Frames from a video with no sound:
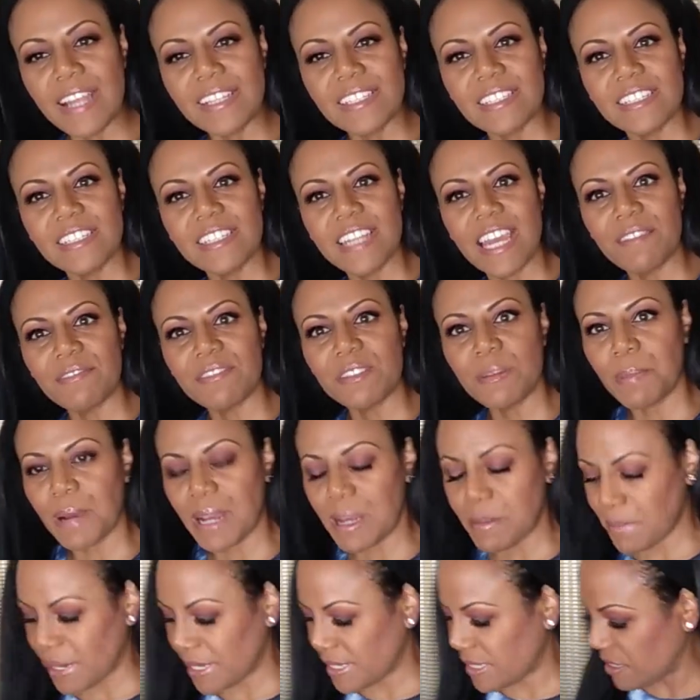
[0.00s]
I did have to
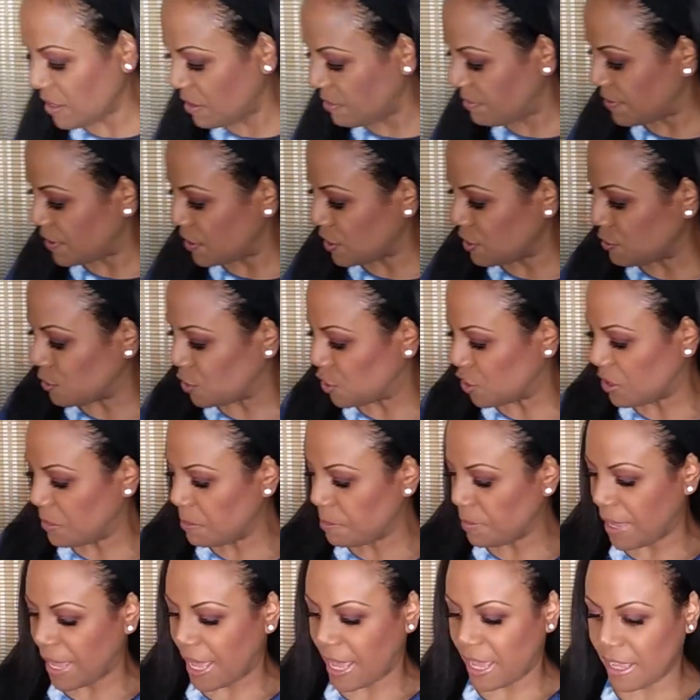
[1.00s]
buy myself a new
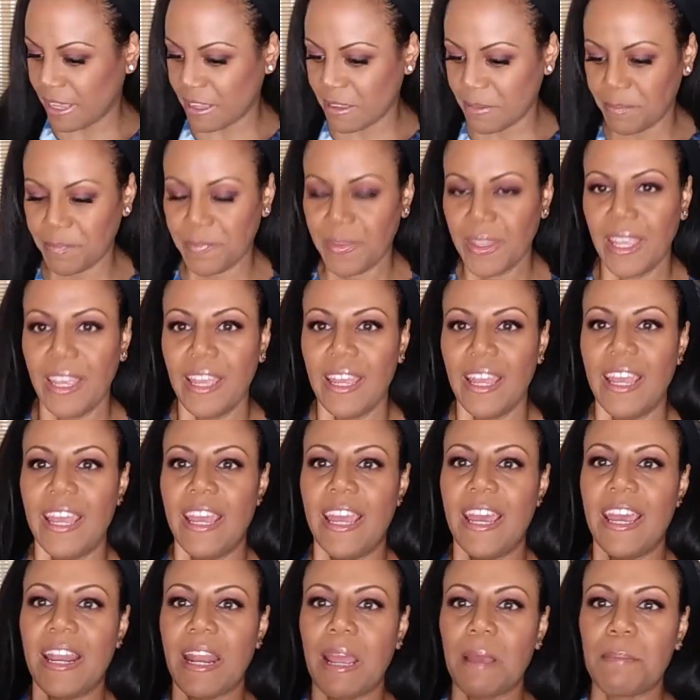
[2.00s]
gym bag,
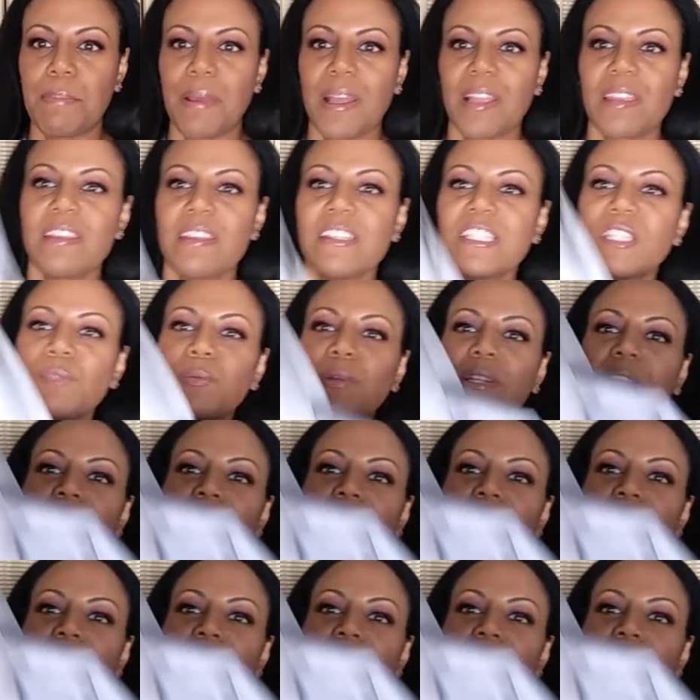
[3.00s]
and I picked this